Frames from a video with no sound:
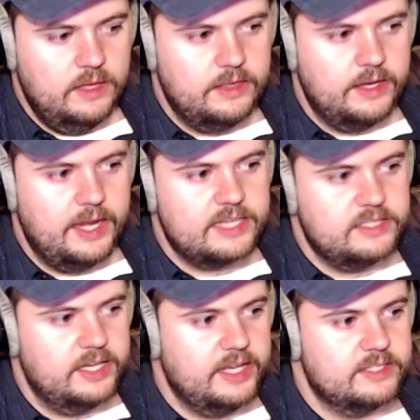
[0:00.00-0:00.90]
the next
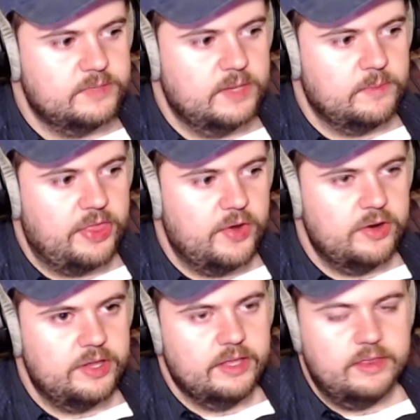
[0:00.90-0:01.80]
day, September
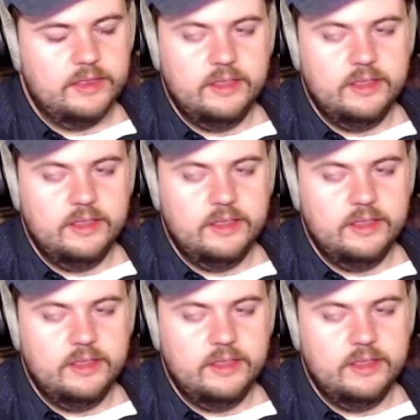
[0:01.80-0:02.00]
30th,